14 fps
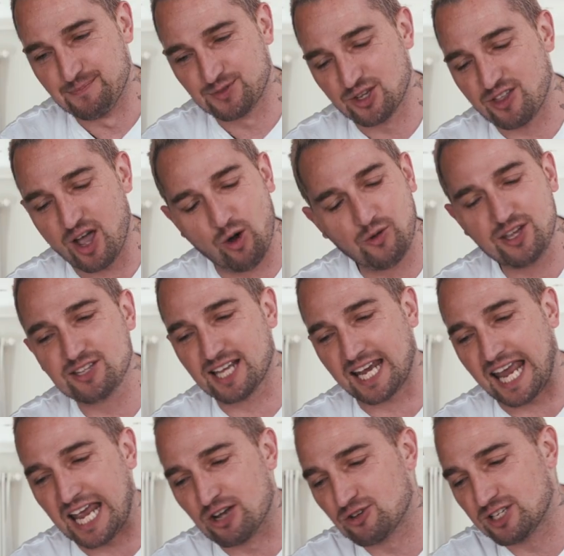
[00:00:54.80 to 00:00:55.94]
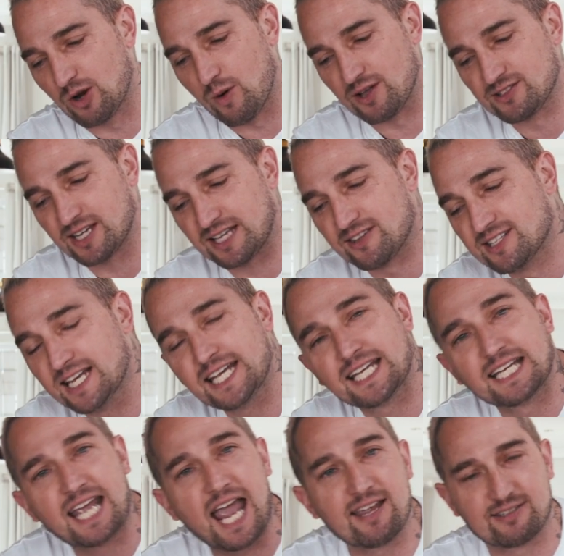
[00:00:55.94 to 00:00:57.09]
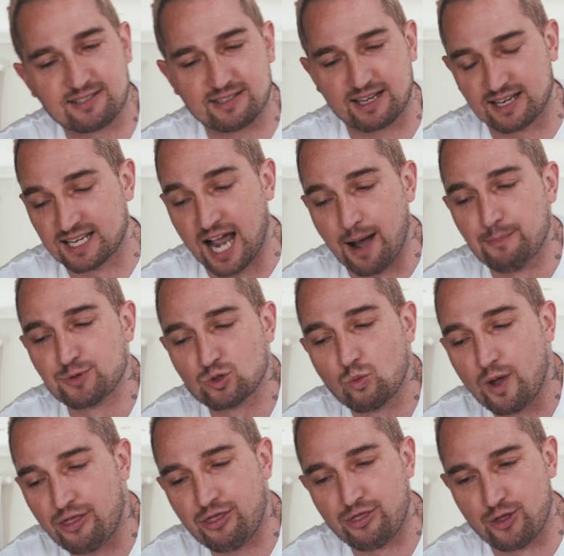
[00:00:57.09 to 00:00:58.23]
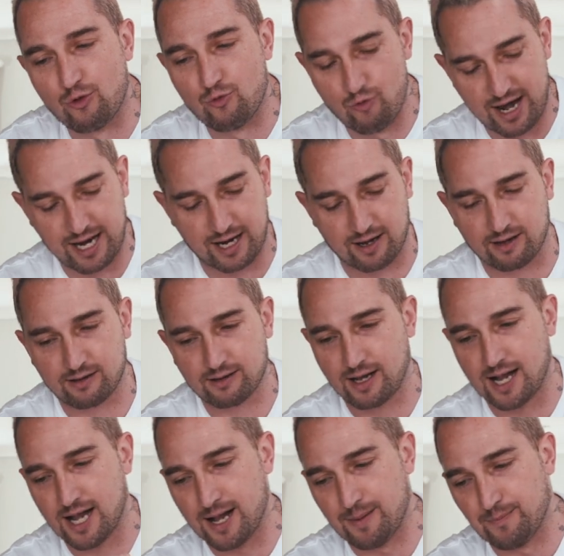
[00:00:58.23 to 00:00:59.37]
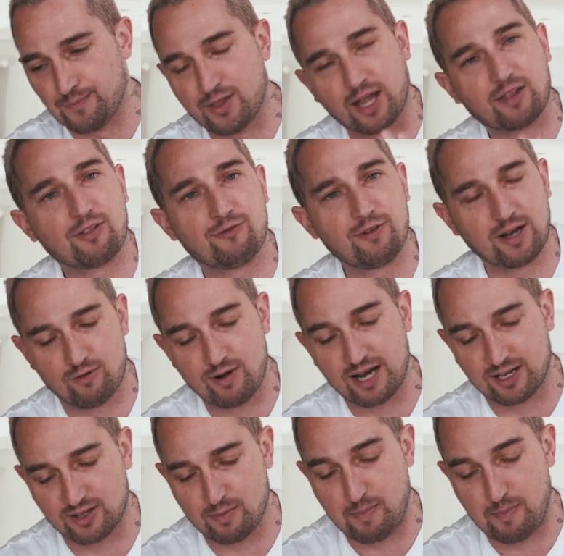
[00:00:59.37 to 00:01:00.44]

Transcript: So there are all these like interesting ones, like the silicon case comes with the ring, like the finger ring at the